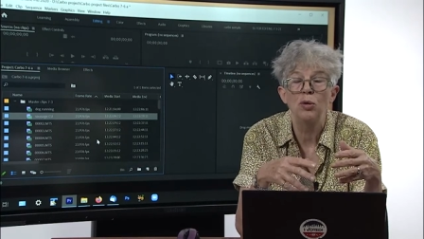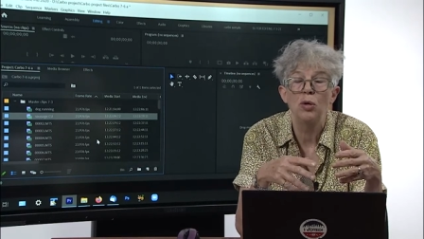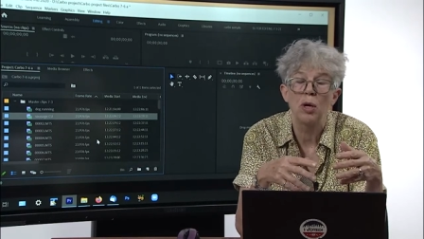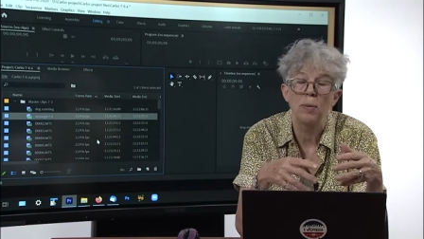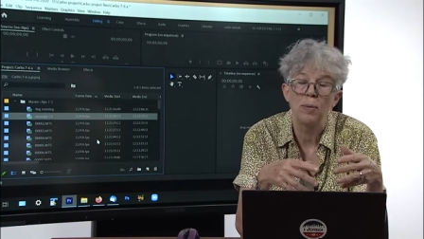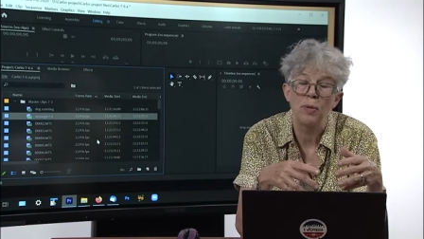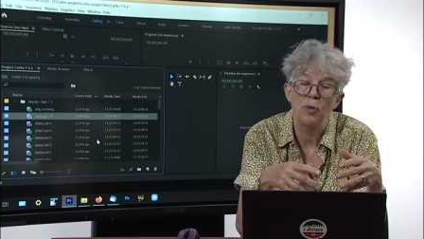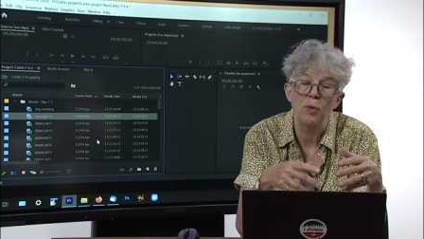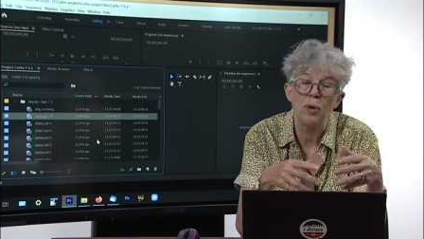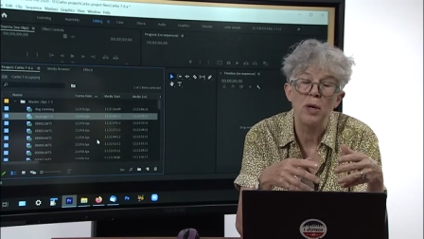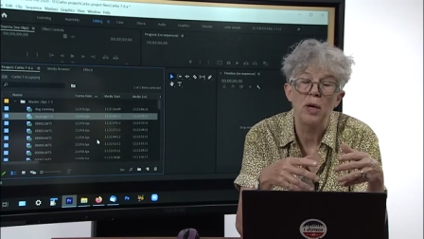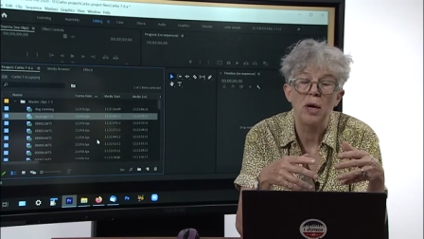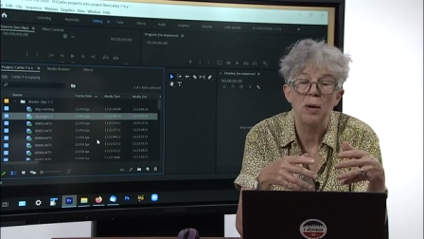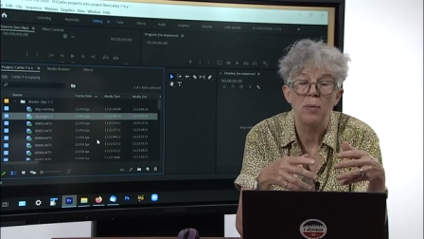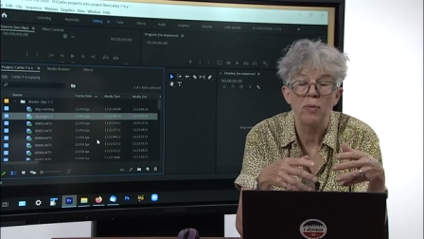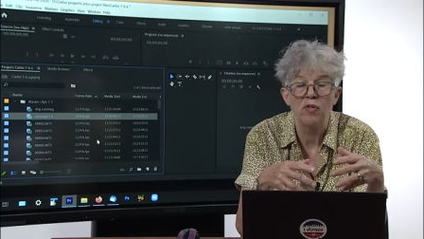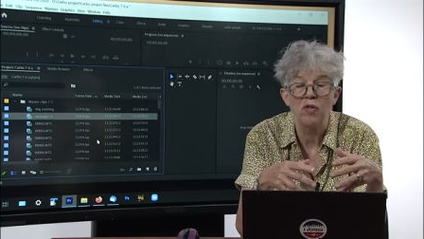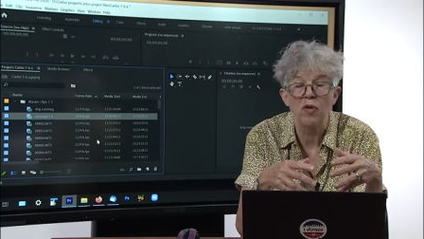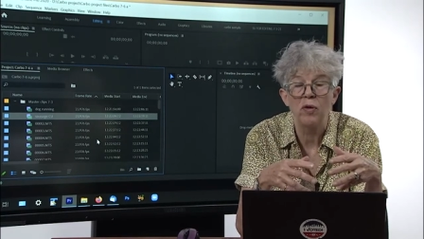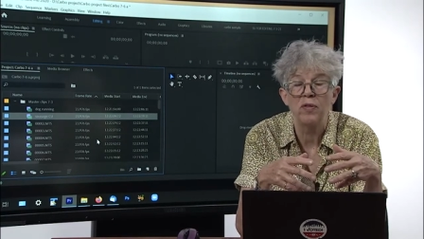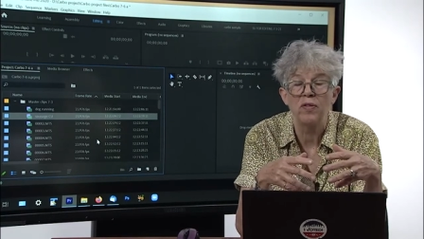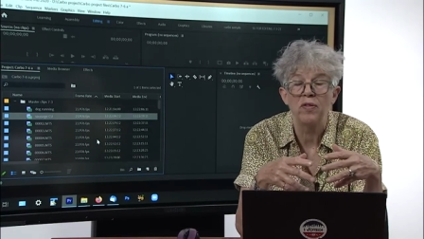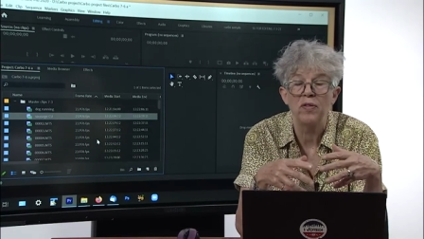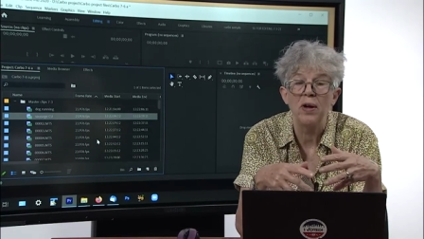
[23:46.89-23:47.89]
carbo three, carbo
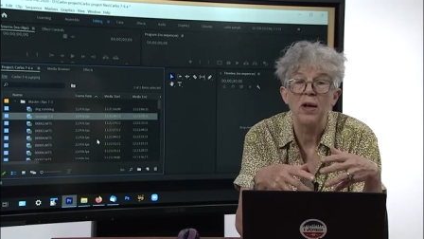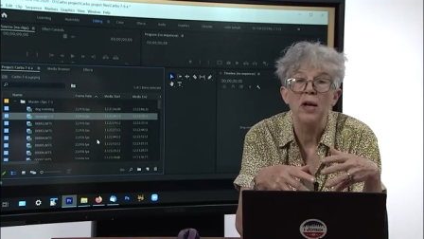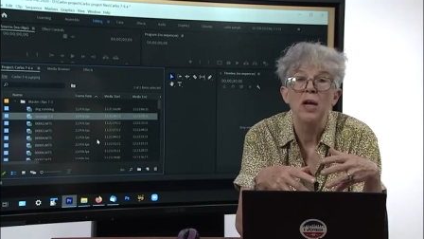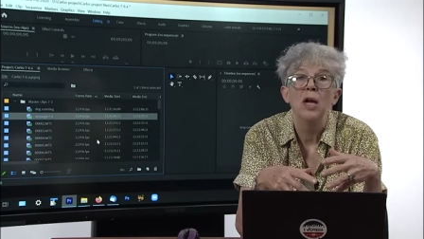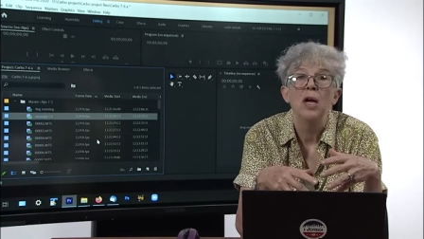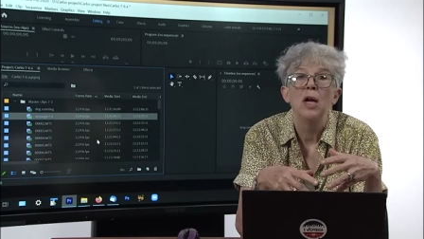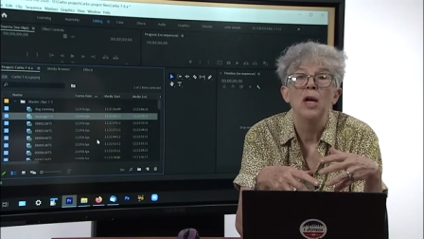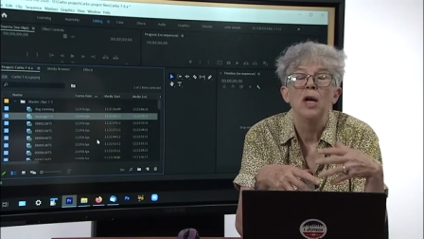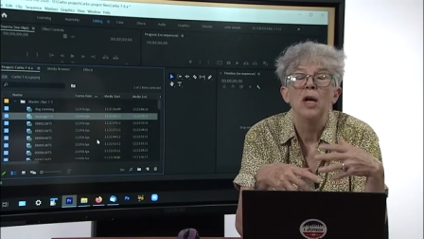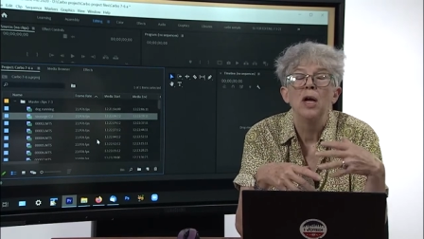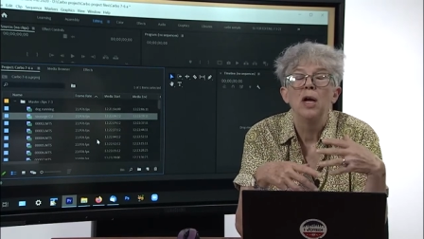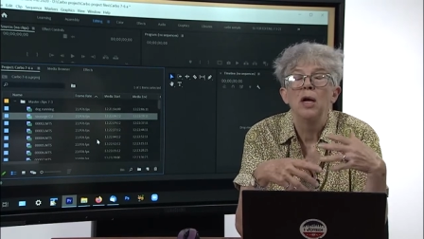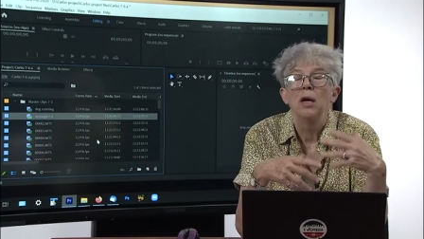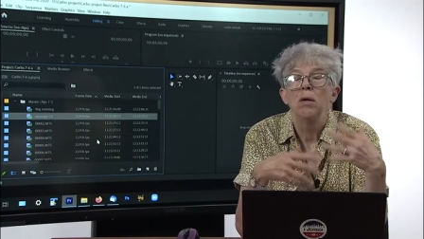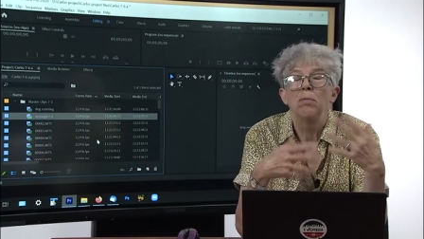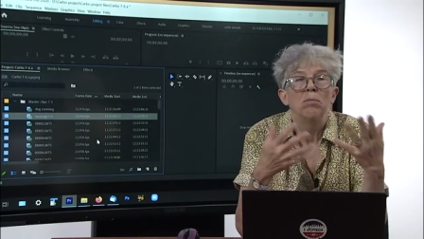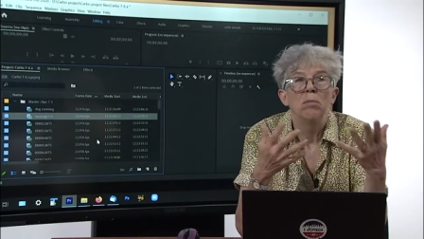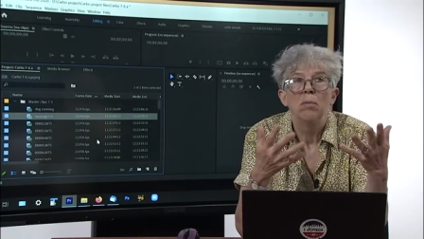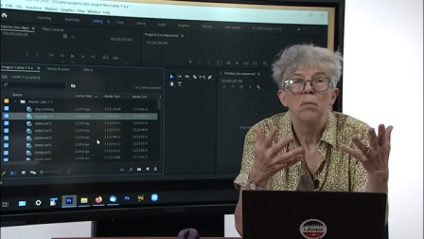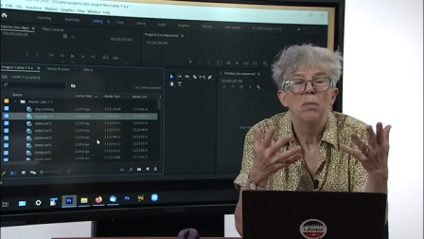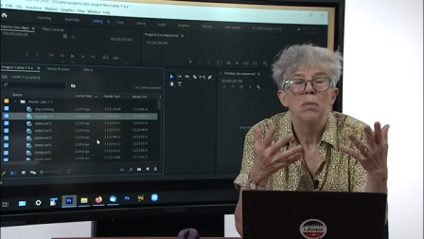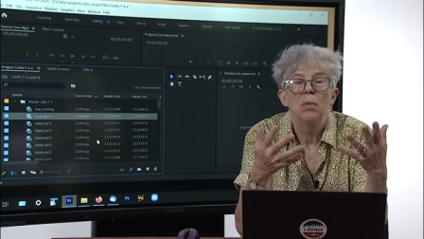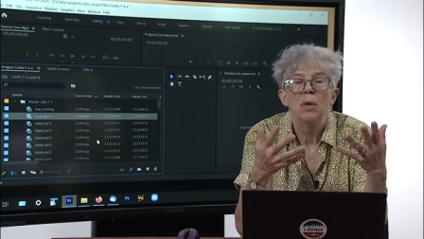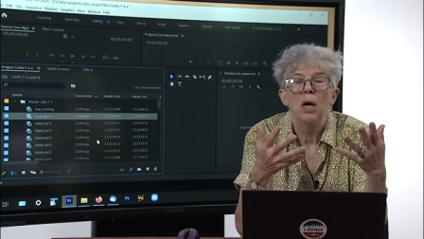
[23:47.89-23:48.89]
four, carbo
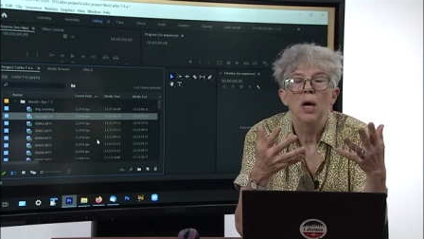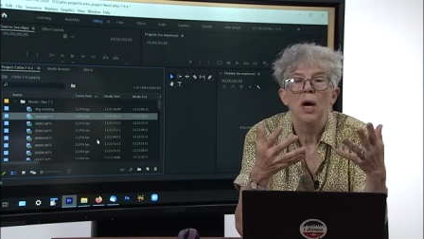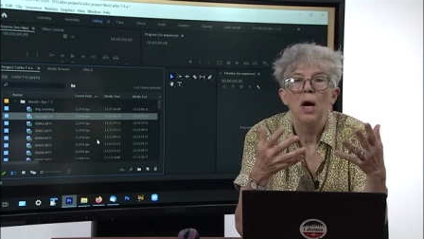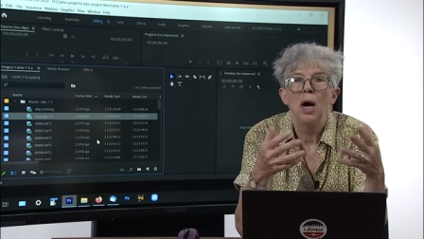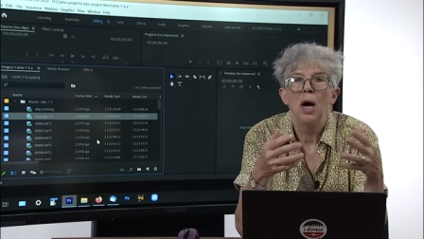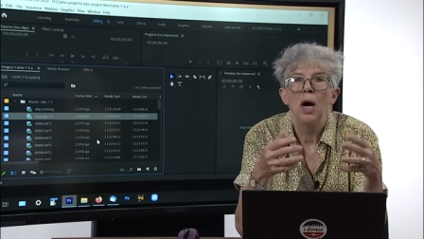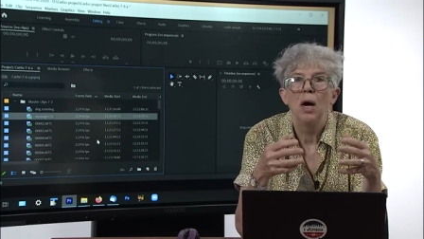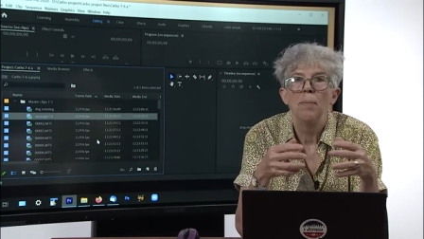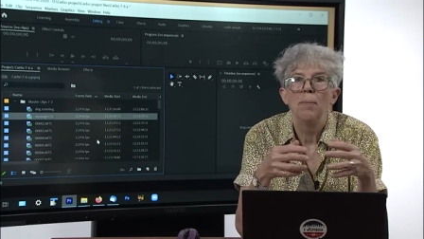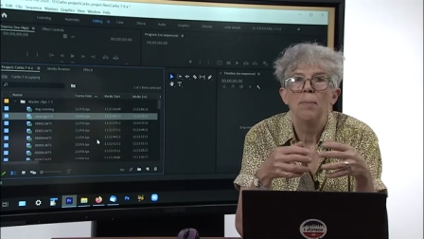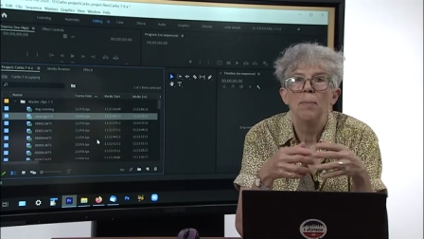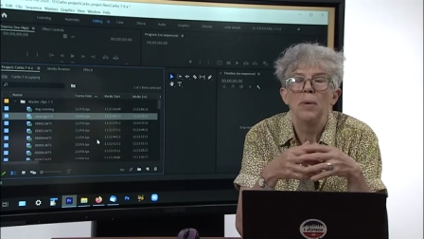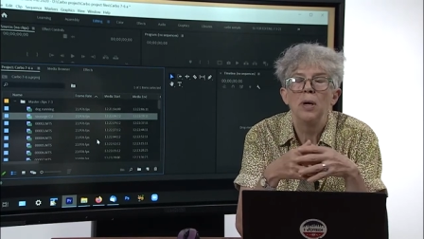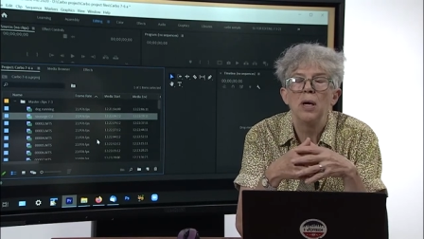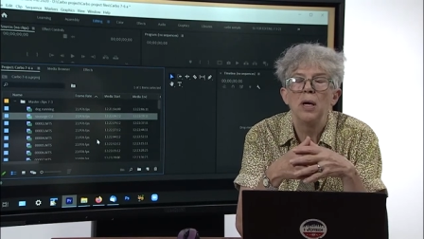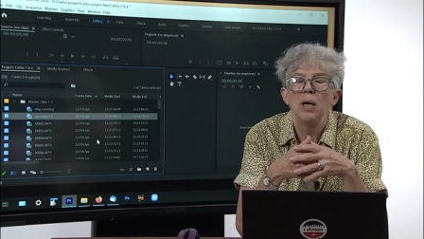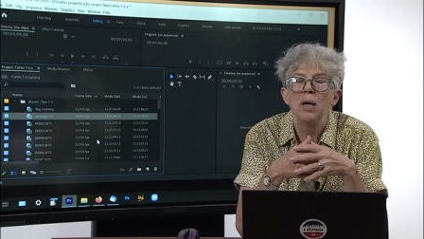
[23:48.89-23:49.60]
five. Um,